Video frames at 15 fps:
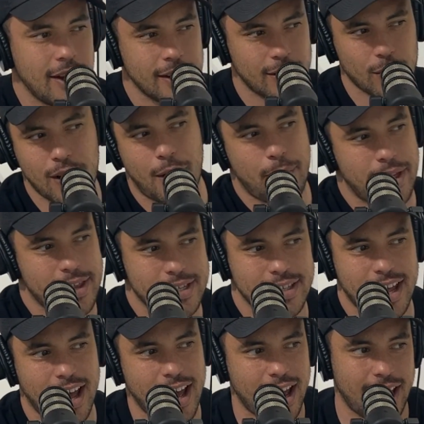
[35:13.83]
Mm-hmm. They'll come at
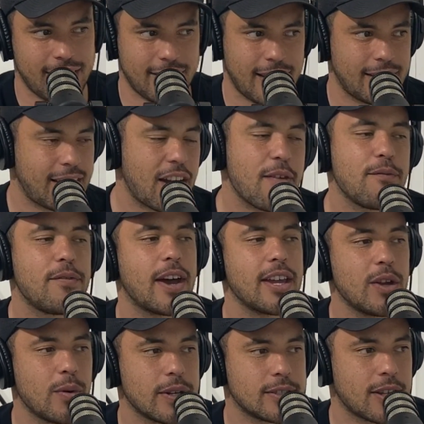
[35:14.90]
the start and they, they don't
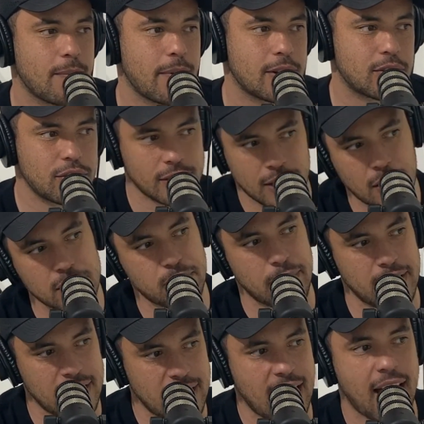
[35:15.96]
value it so much because they're
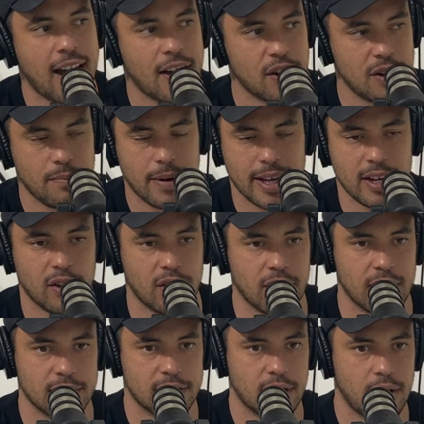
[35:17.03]
not spending their hard earned money
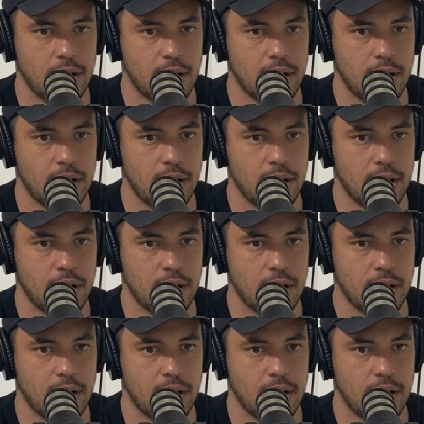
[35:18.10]
on it.